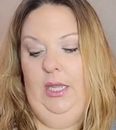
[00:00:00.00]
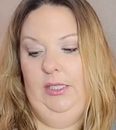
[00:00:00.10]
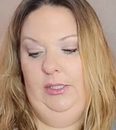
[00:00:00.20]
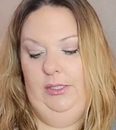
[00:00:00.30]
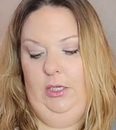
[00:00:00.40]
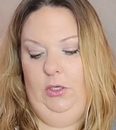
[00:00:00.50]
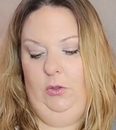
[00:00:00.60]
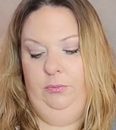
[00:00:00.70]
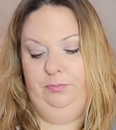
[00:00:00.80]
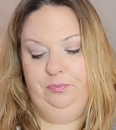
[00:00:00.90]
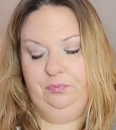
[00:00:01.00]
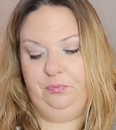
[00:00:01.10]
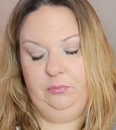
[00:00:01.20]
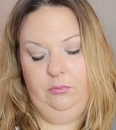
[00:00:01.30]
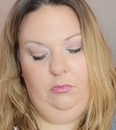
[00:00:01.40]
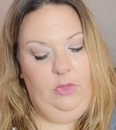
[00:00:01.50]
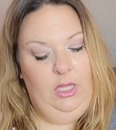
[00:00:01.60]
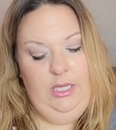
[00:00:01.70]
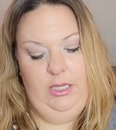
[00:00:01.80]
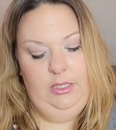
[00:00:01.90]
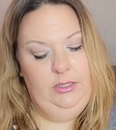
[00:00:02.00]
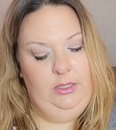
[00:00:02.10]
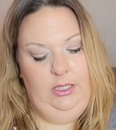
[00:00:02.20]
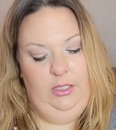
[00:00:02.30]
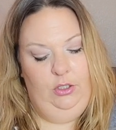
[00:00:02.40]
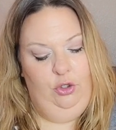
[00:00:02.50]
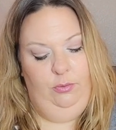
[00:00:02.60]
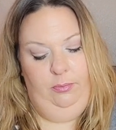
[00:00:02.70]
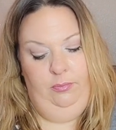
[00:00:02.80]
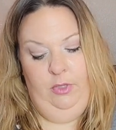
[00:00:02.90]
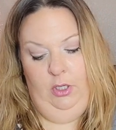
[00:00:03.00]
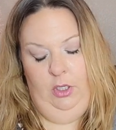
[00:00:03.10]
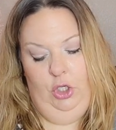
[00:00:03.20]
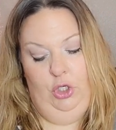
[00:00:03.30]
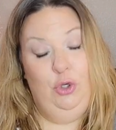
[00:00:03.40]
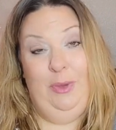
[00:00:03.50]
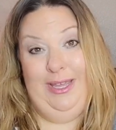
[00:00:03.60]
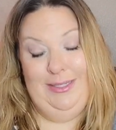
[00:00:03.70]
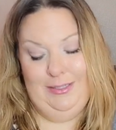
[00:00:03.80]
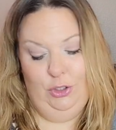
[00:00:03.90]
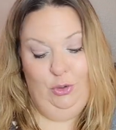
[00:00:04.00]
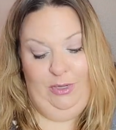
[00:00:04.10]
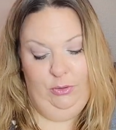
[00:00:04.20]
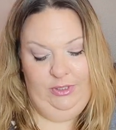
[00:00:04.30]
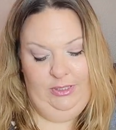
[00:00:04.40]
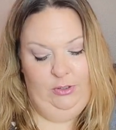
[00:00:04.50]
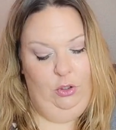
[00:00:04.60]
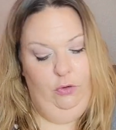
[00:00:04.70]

And so he has needed new mouses